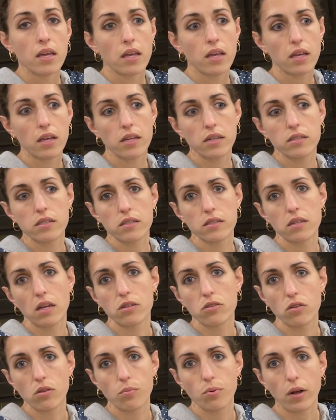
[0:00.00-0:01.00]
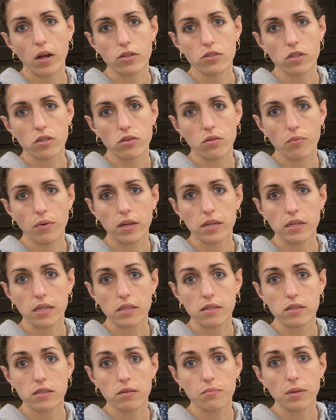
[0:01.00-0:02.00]
It does not do the project the way it
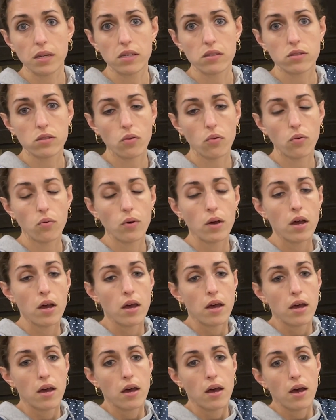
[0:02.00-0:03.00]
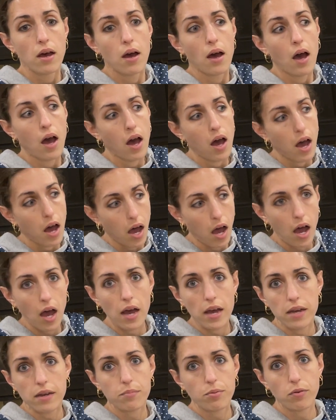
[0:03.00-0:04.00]
needs to be. So
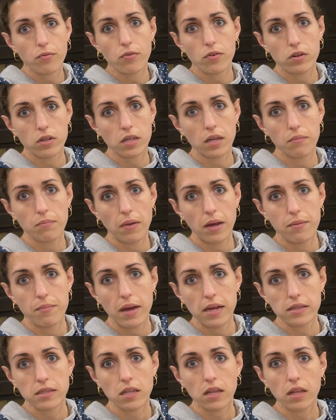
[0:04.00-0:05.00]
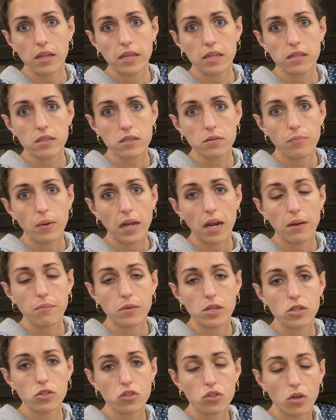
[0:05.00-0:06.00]
I prefer to get my mats cleaned, but I'm
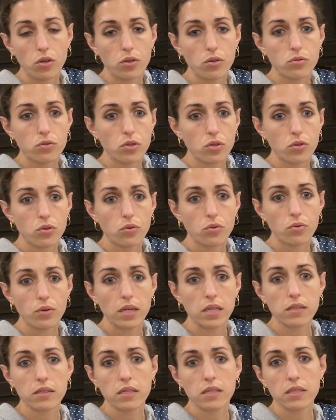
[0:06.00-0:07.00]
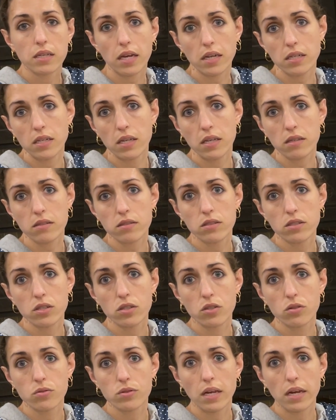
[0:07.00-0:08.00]
going to show you 2 easy techniques to
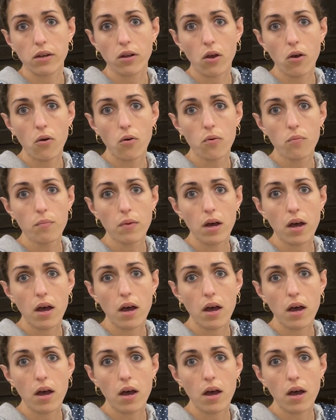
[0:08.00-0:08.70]
use at home